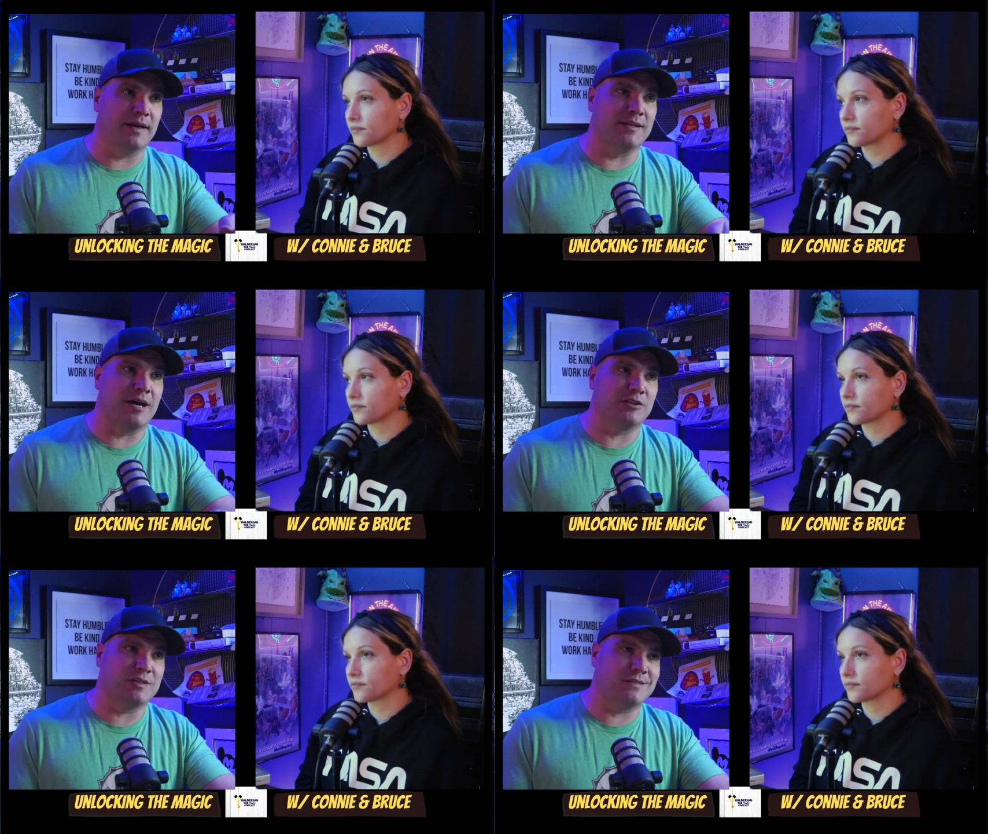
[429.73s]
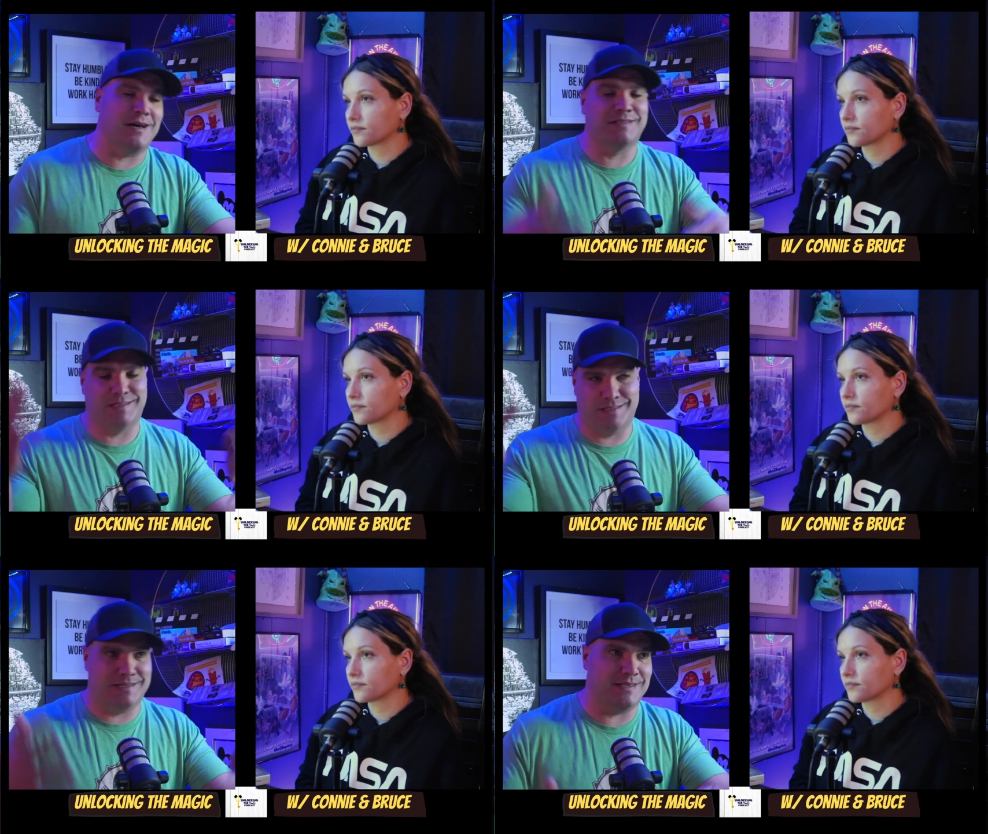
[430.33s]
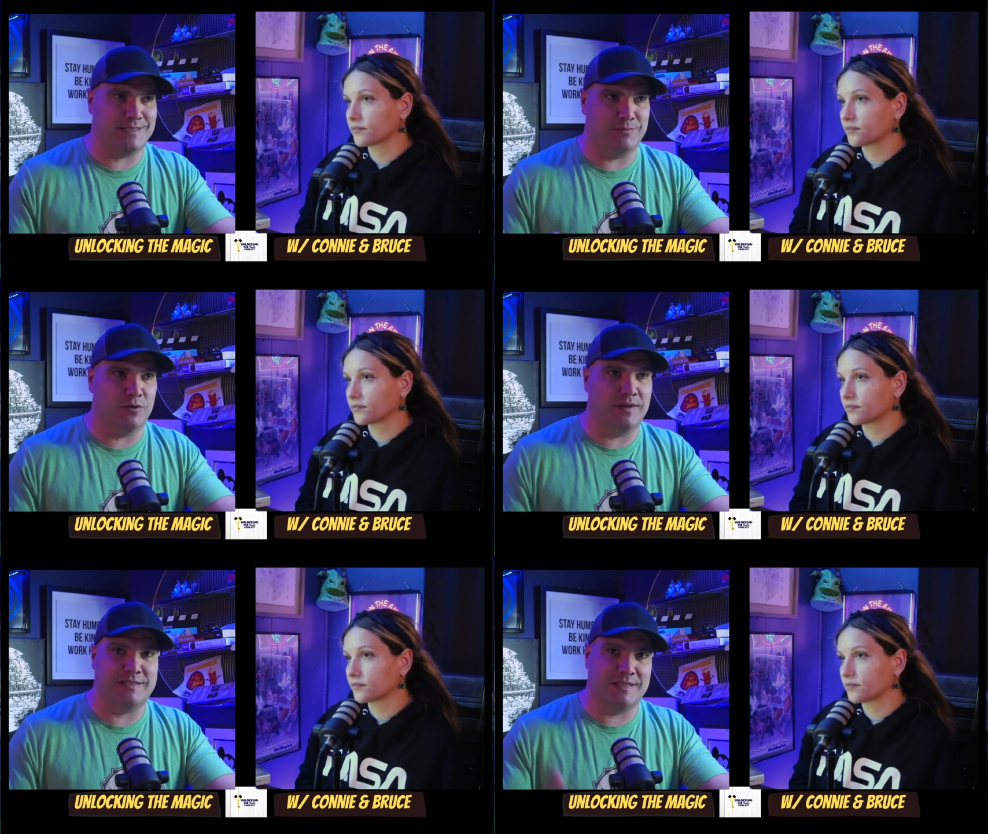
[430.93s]
Speaker 1: and not just oh it's just a Disney
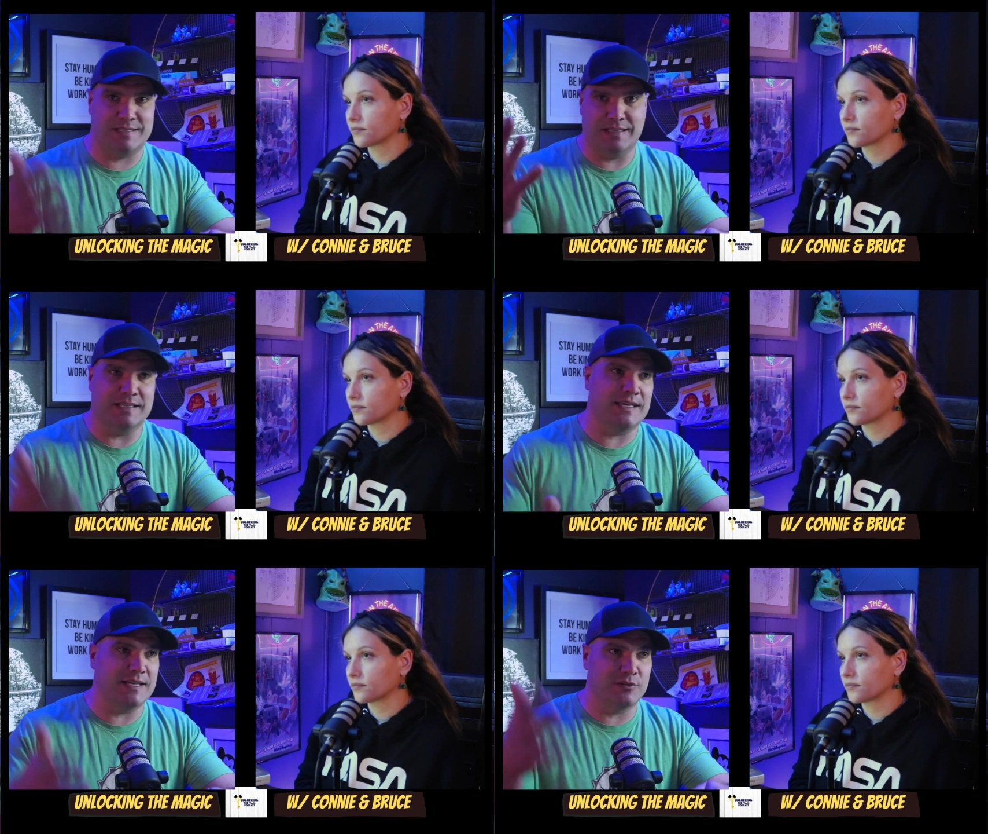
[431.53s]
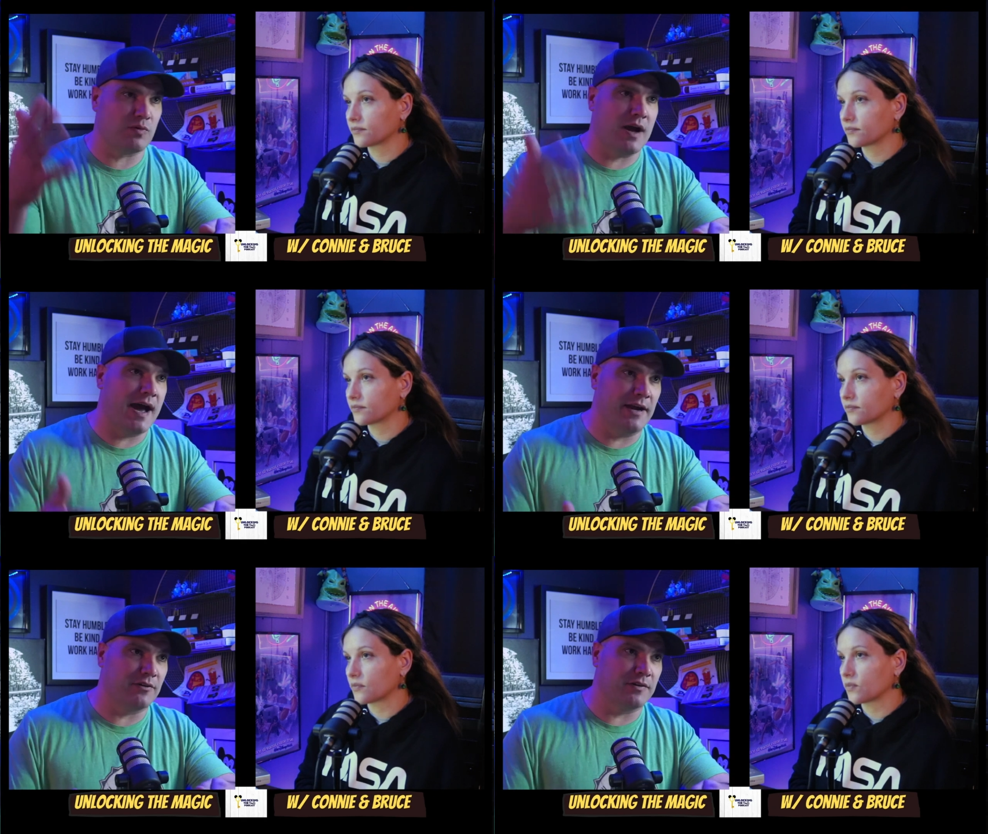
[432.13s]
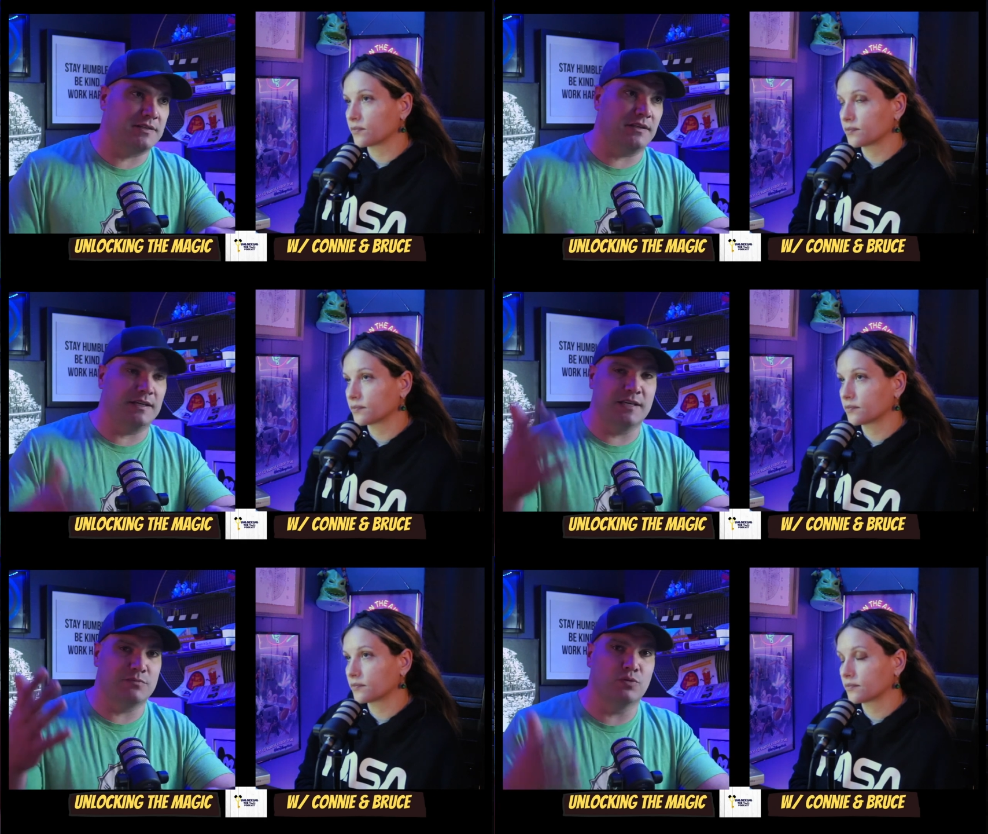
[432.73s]
movie it's a silly kids ride or a silly
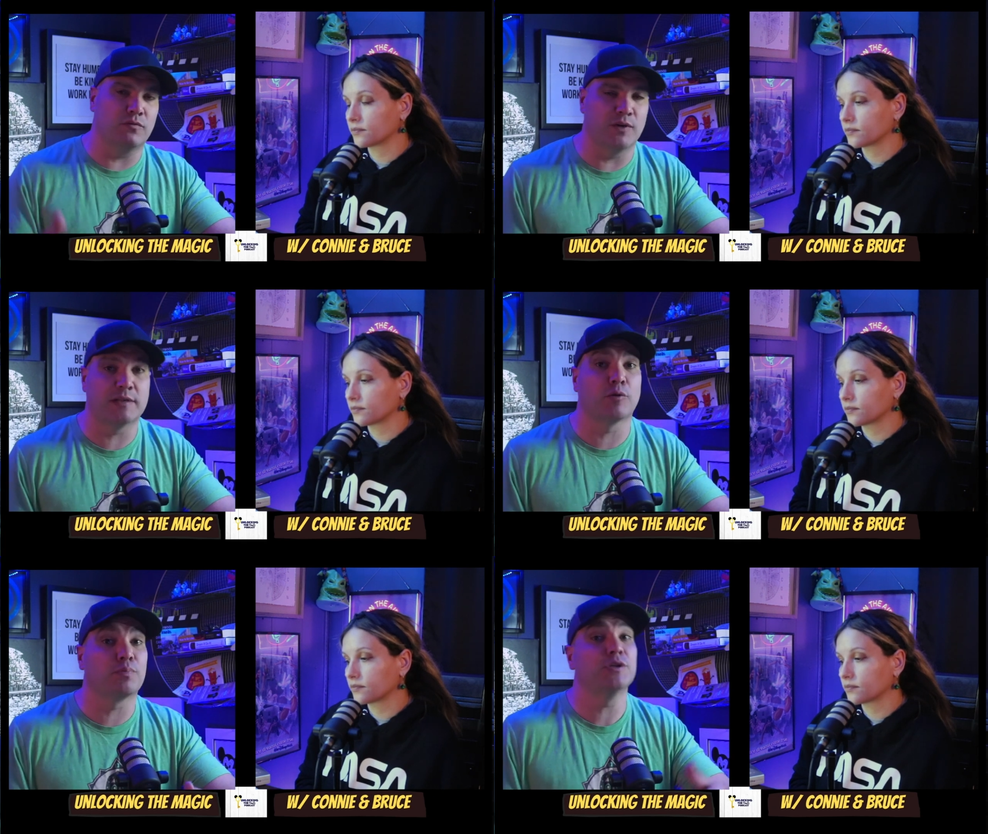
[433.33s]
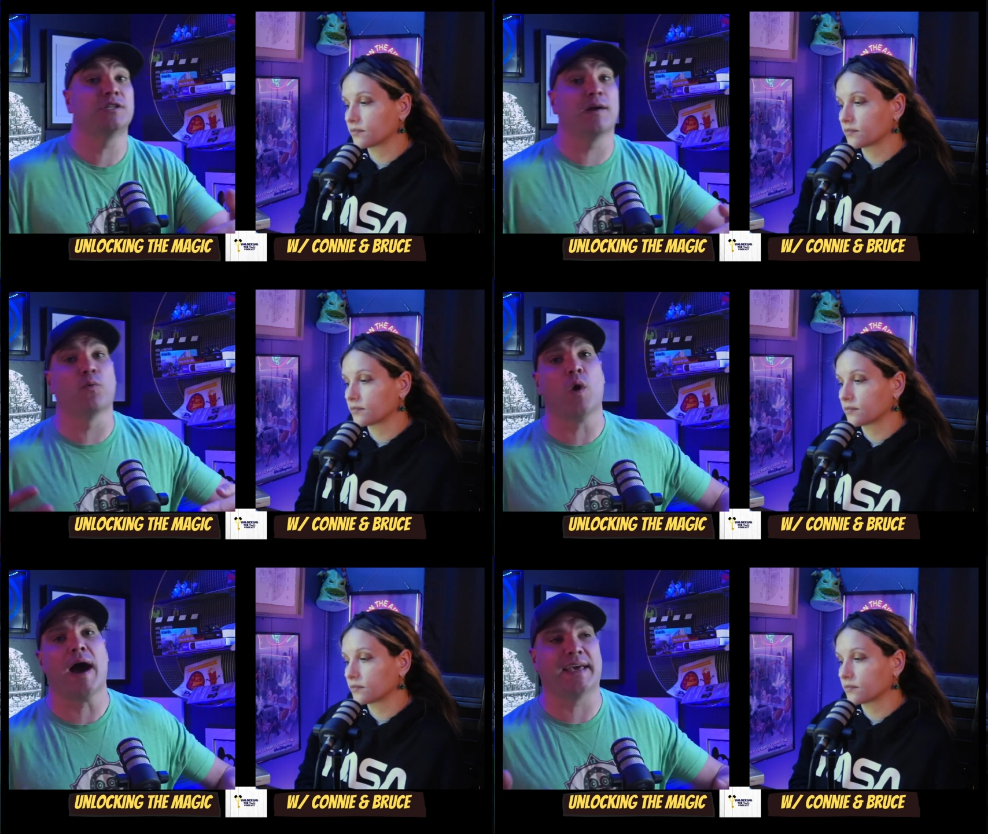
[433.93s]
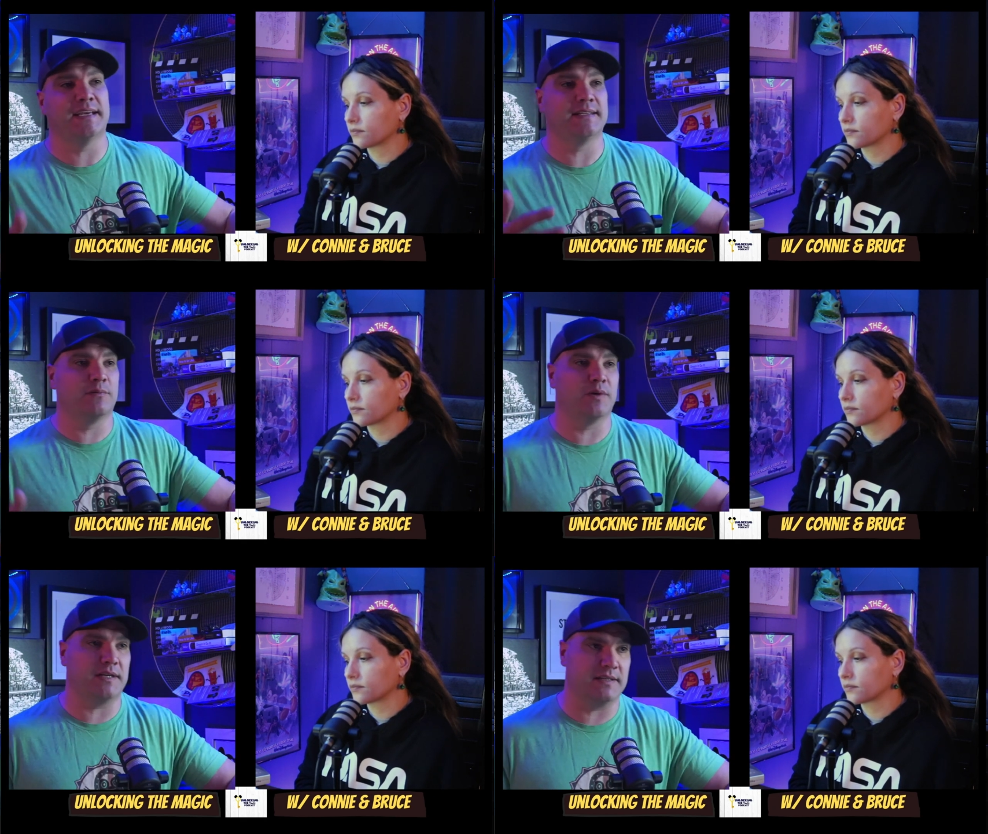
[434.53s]
kids movie you get to appreciate why he did
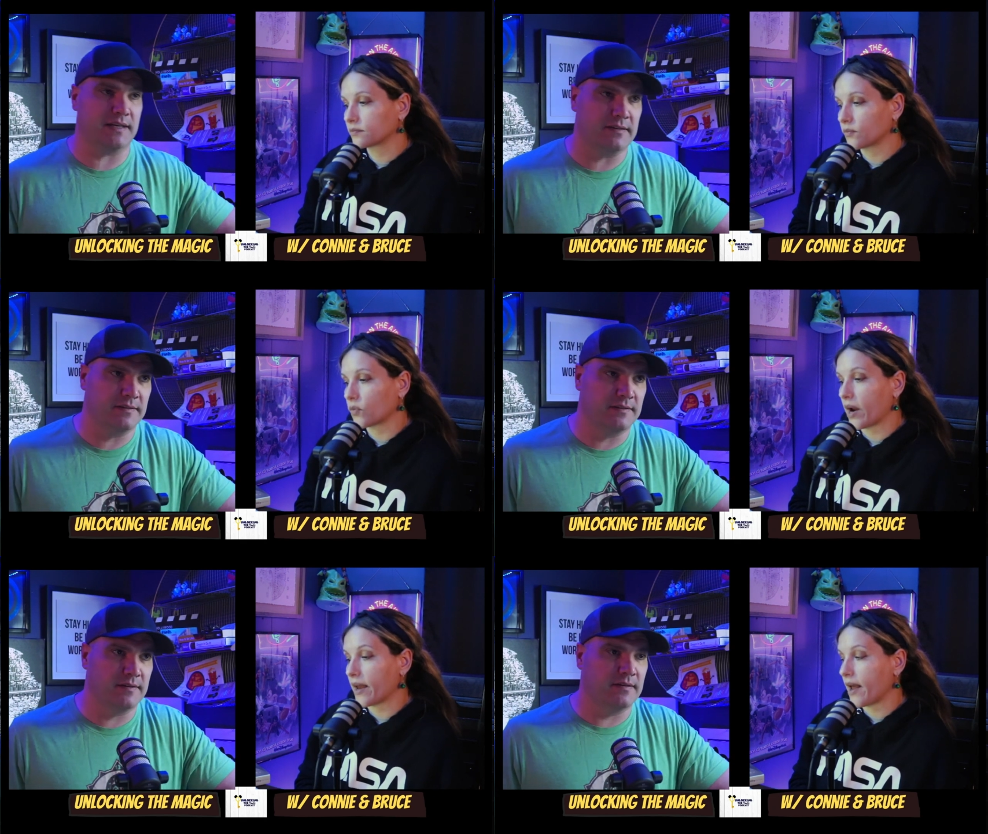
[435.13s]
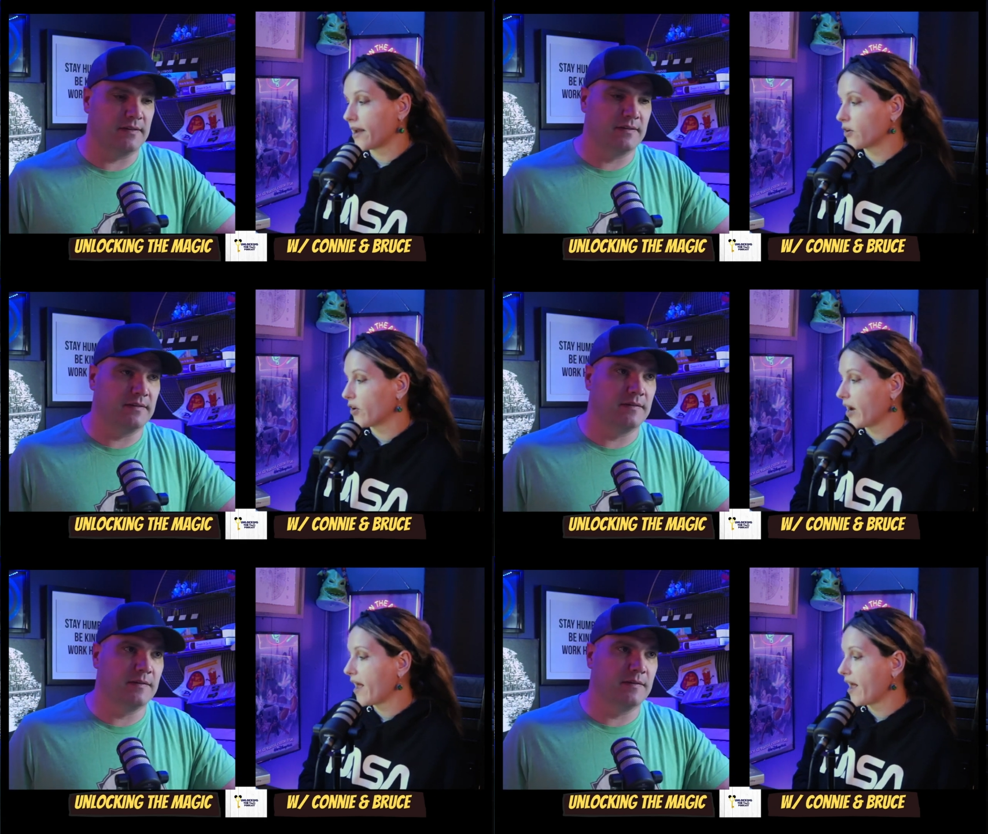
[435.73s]
what he did
Speaker 2: right I agree